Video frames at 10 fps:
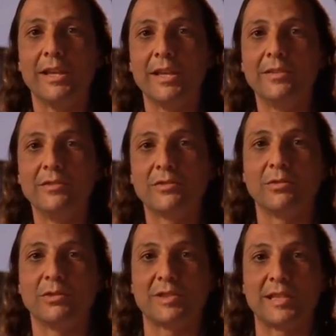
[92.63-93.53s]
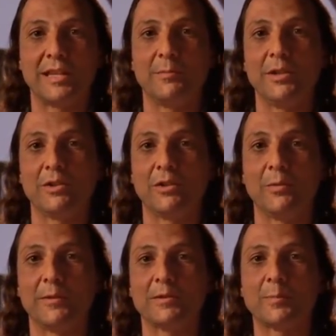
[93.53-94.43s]
into a centimeter
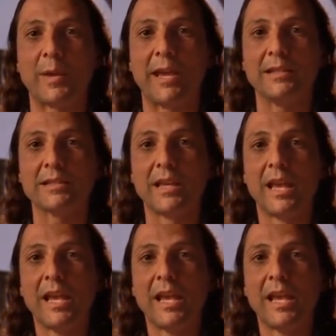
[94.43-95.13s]
cube of space.